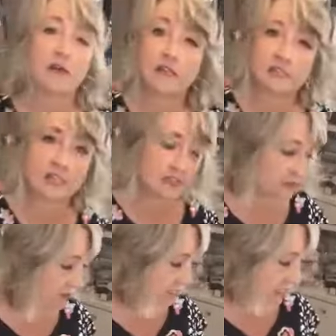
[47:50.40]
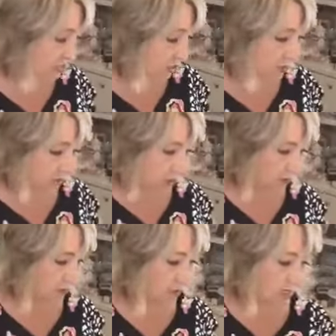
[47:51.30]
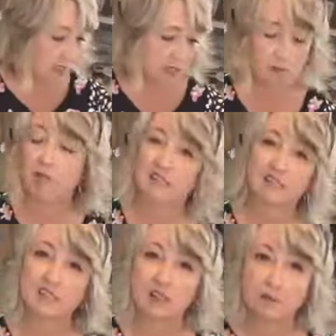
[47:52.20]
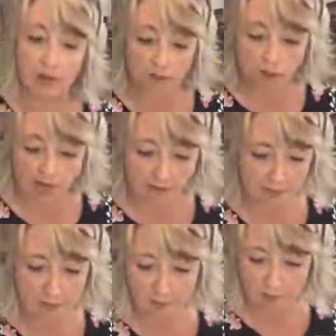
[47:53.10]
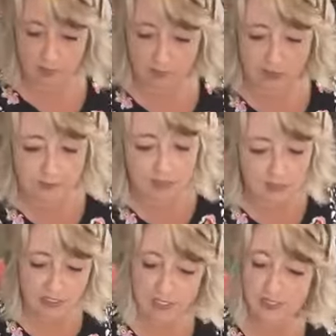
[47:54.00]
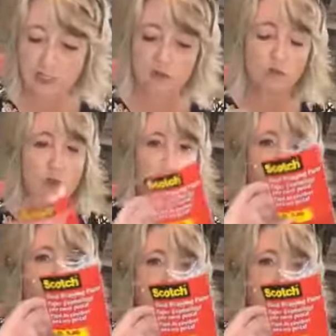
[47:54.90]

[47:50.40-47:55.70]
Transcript: of all the stencils that I showed you, plus the brown craft paper, and I'm going to include